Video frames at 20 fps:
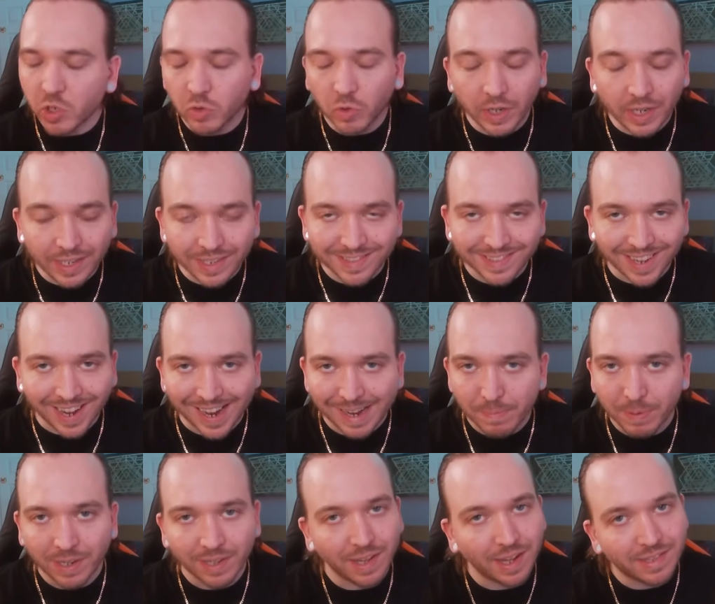string
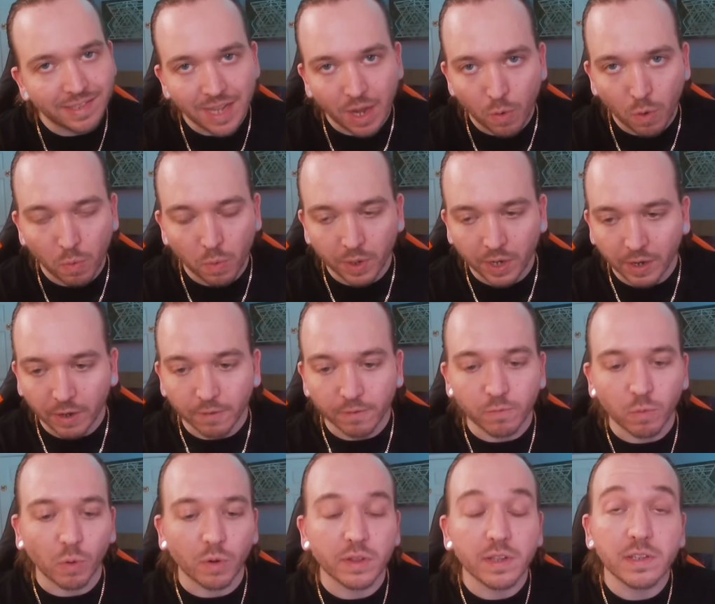aside, because that's not what we're here
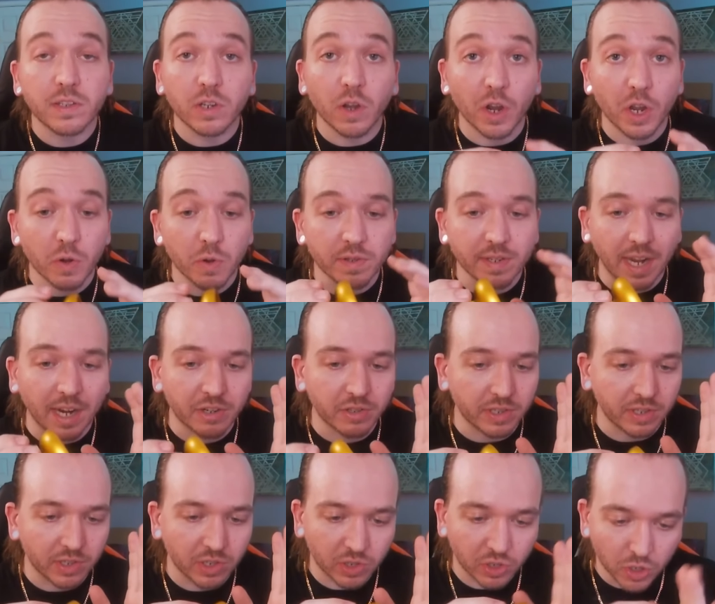for, this yo-yo is
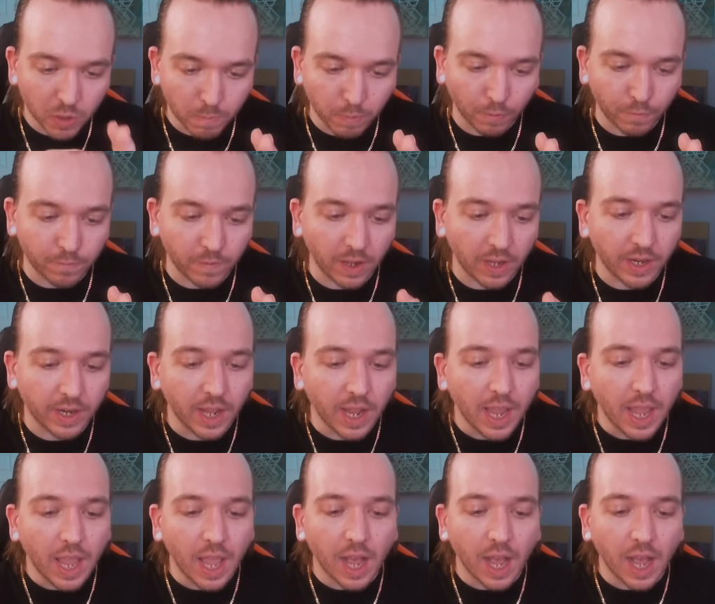actually super fun.